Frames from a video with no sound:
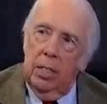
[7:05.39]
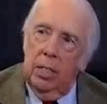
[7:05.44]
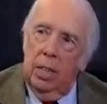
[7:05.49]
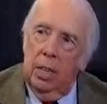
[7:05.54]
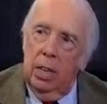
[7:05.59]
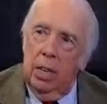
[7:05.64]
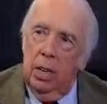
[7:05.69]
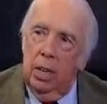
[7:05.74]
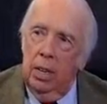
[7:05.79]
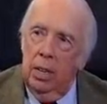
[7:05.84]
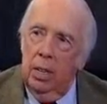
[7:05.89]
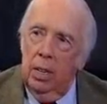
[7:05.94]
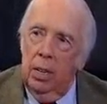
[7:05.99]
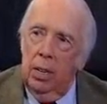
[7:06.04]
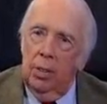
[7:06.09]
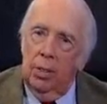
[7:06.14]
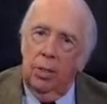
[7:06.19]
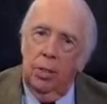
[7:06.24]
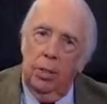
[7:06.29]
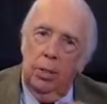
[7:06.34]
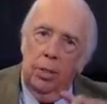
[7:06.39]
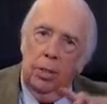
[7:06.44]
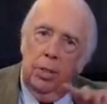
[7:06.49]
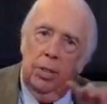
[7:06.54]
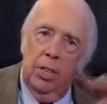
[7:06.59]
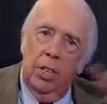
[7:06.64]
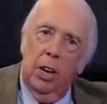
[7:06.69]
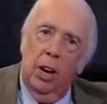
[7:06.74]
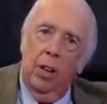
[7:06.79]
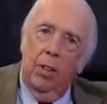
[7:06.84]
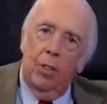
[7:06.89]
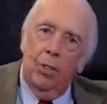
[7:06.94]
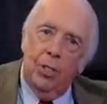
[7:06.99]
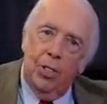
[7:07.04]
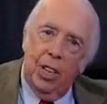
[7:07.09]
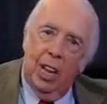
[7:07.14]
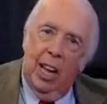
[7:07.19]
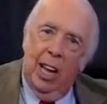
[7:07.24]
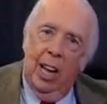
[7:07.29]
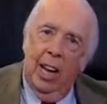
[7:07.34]
you know, to the other
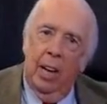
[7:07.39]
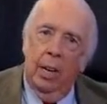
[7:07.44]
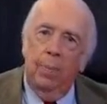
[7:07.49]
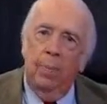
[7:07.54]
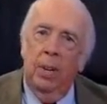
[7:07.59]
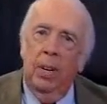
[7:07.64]
side.